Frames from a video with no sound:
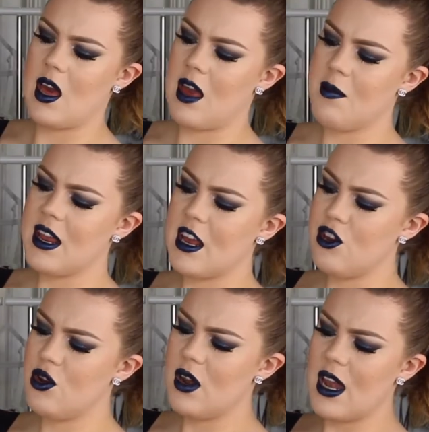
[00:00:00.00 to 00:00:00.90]
I mean, I
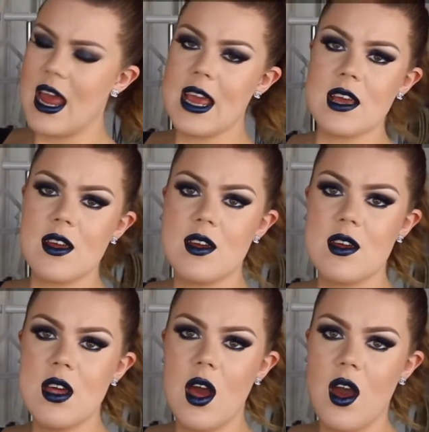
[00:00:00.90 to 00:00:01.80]
do like
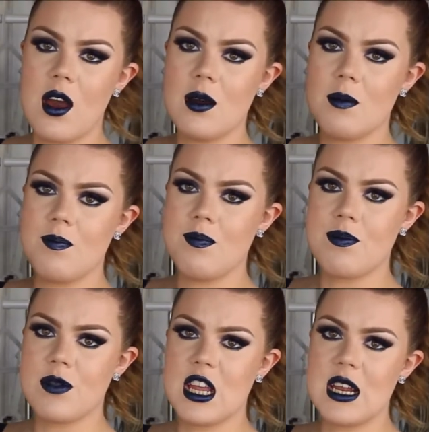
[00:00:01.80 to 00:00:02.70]

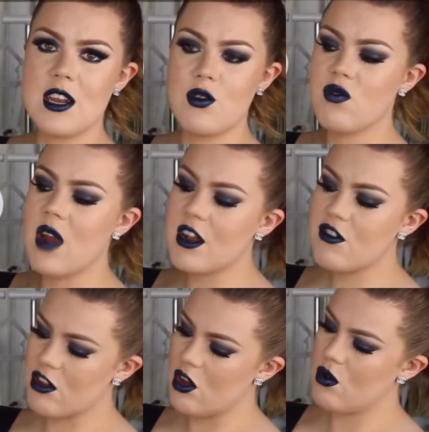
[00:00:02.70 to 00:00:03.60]
the little
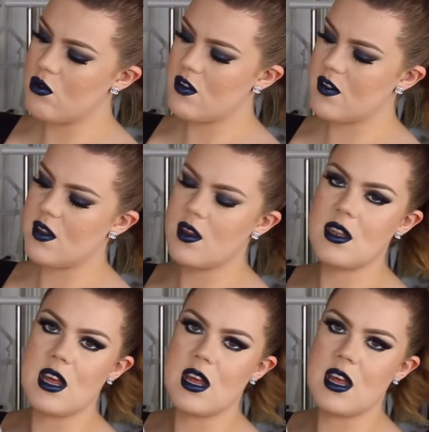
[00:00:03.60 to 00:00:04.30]
rhinestones